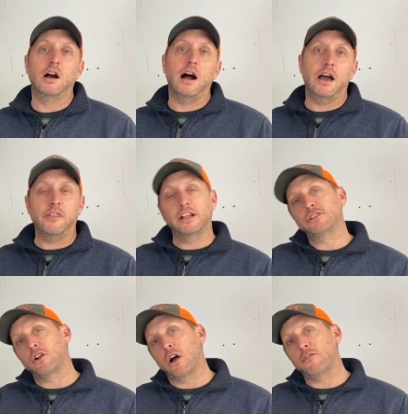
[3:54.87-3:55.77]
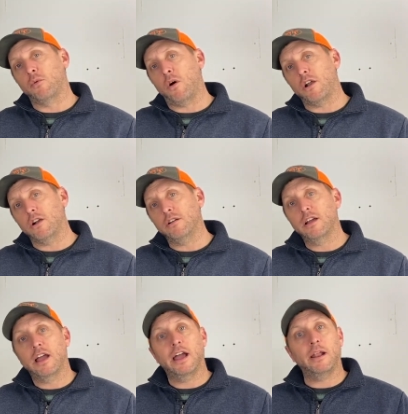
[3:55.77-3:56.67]
I then turn off the water
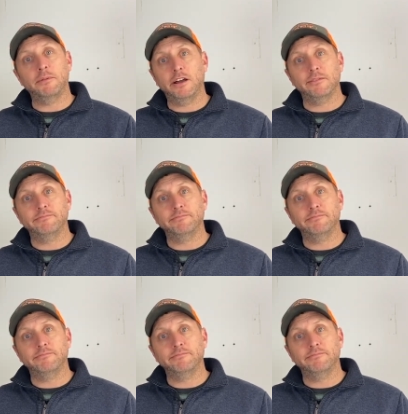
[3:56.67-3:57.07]
and I'm done.